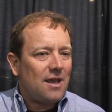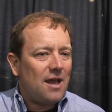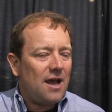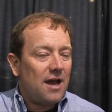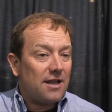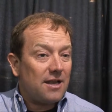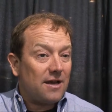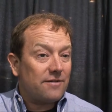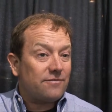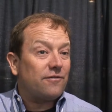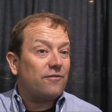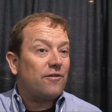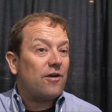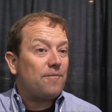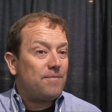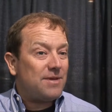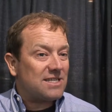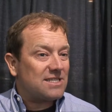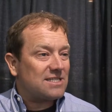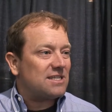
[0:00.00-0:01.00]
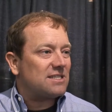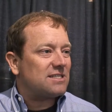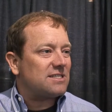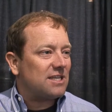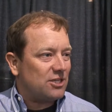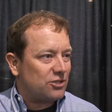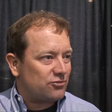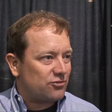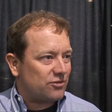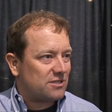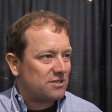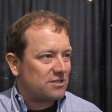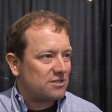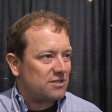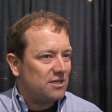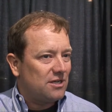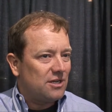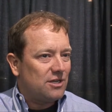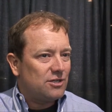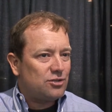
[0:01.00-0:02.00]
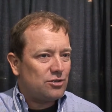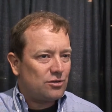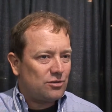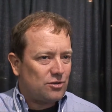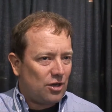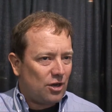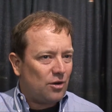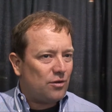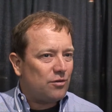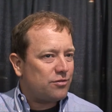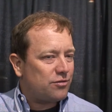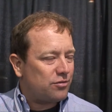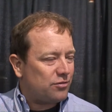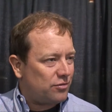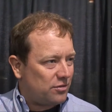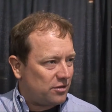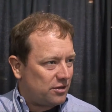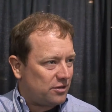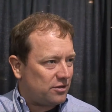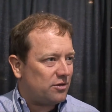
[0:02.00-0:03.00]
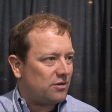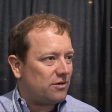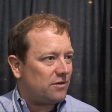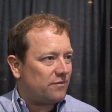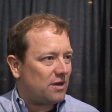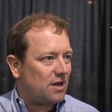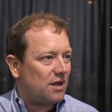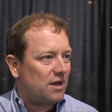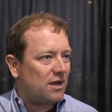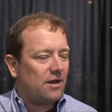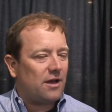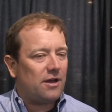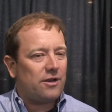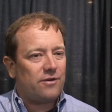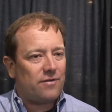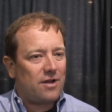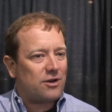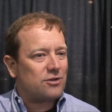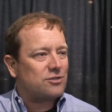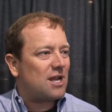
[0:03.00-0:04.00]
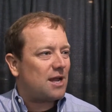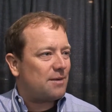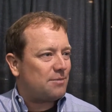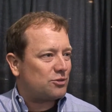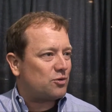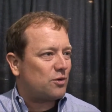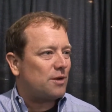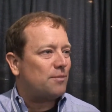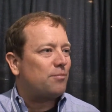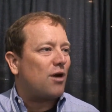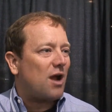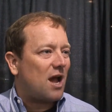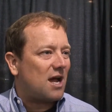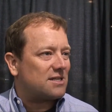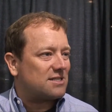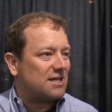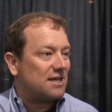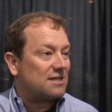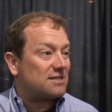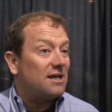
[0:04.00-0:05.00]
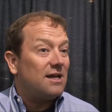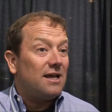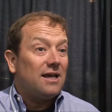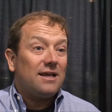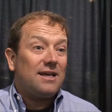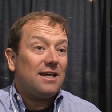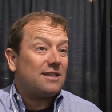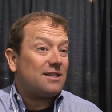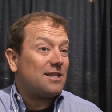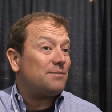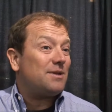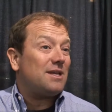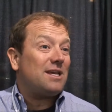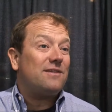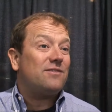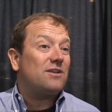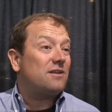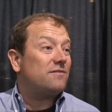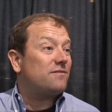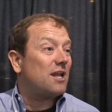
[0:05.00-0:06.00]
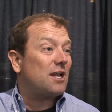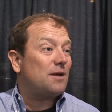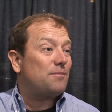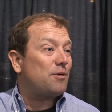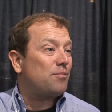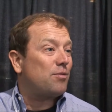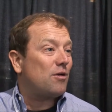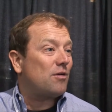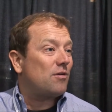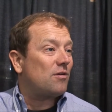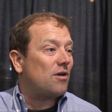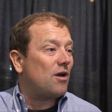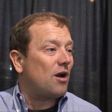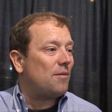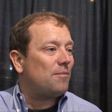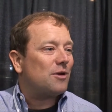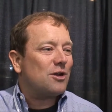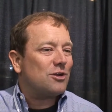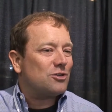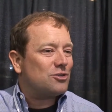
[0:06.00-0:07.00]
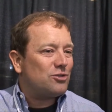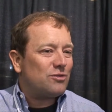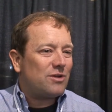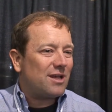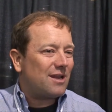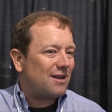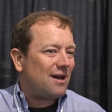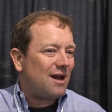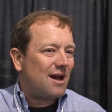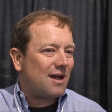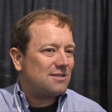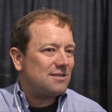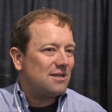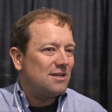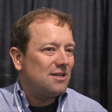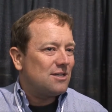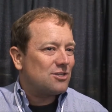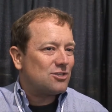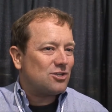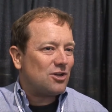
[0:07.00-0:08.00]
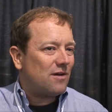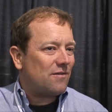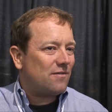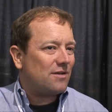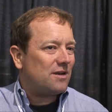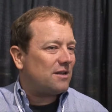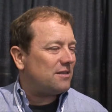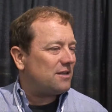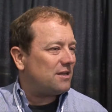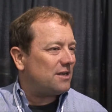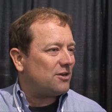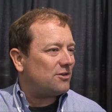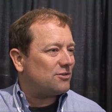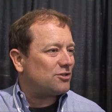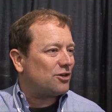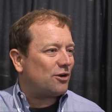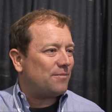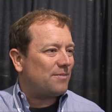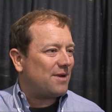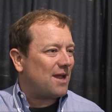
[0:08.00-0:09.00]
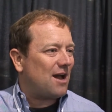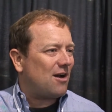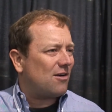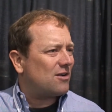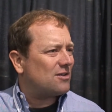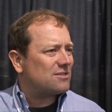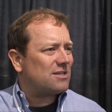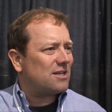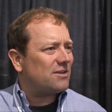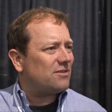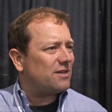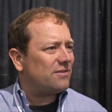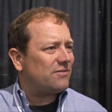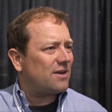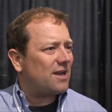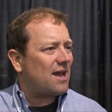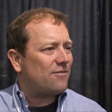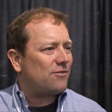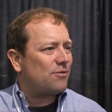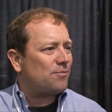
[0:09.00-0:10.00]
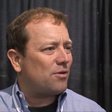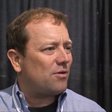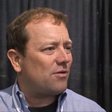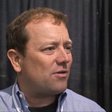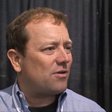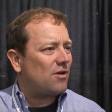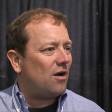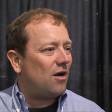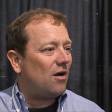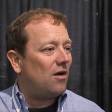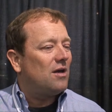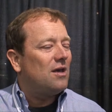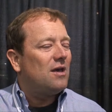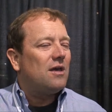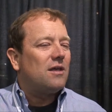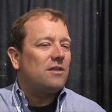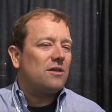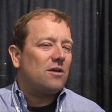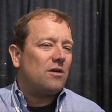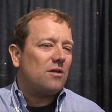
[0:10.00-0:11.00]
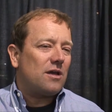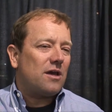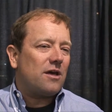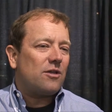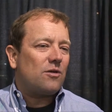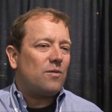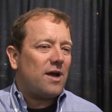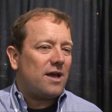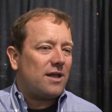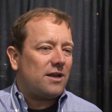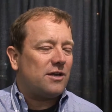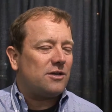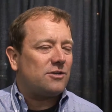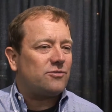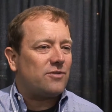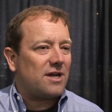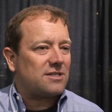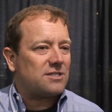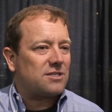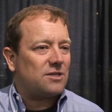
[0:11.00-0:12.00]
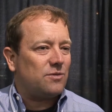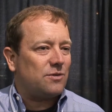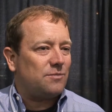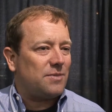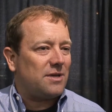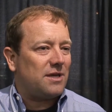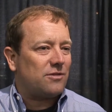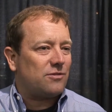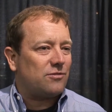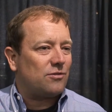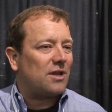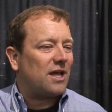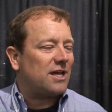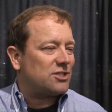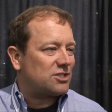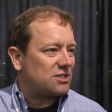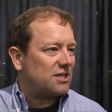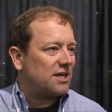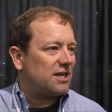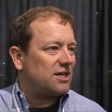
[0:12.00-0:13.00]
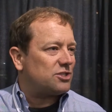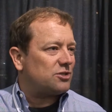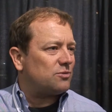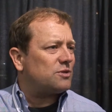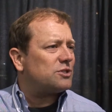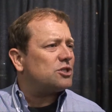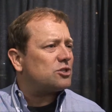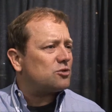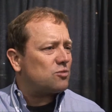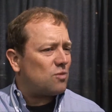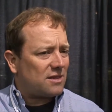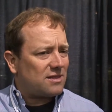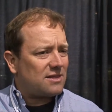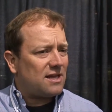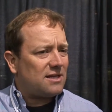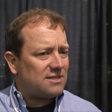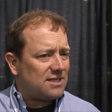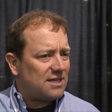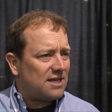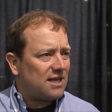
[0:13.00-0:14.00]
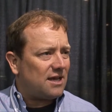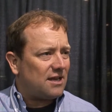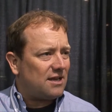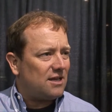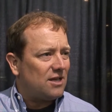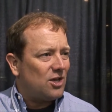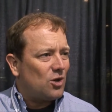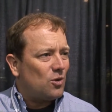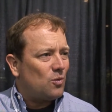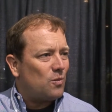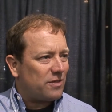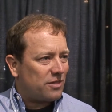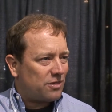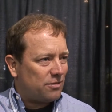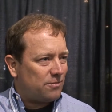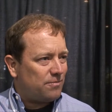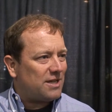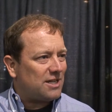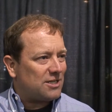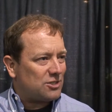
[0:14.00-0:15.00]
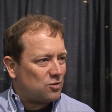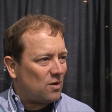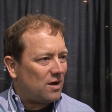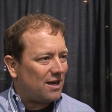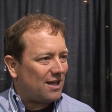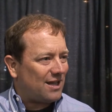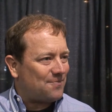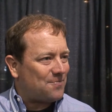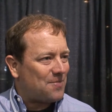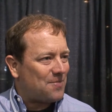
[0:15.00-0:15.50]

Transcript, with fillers: enough of a business interest to go through the uh, underwriter's laboratory process. Get them to even develop a protocol because you cannot solve it in the near term now because they don't even have a protocol. The only other way to address it would be through legislation, which is what they did with the B20.